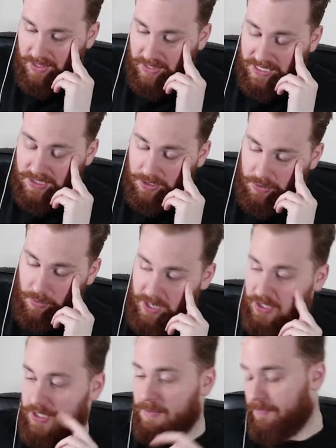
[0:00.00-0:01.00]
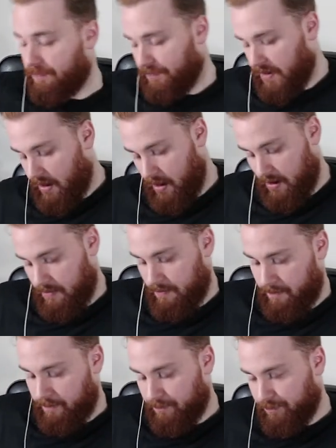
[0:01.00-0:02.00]
That's a good question. How
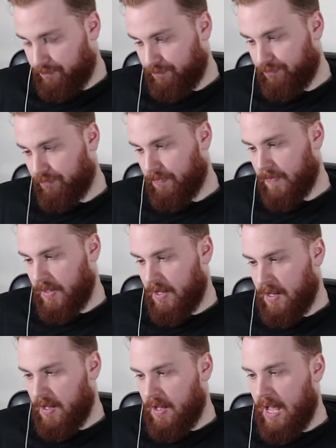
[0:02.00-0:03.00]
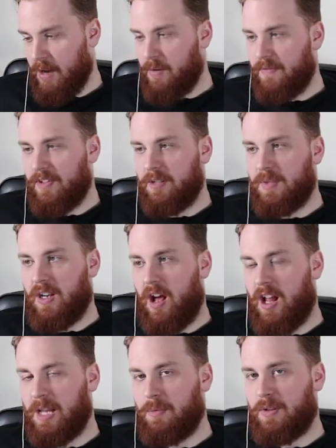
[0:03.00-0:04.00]
do I feel about
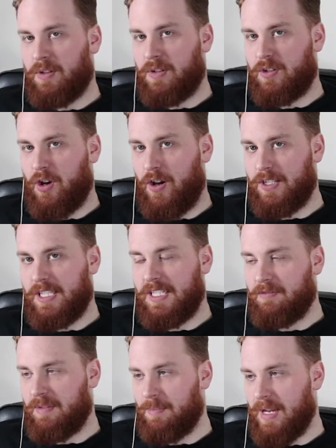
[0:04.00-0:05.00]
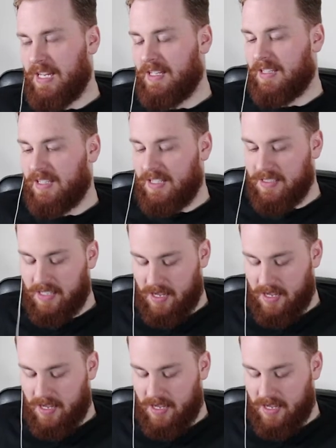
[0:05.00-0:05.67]
Hollywood constantly remaking things?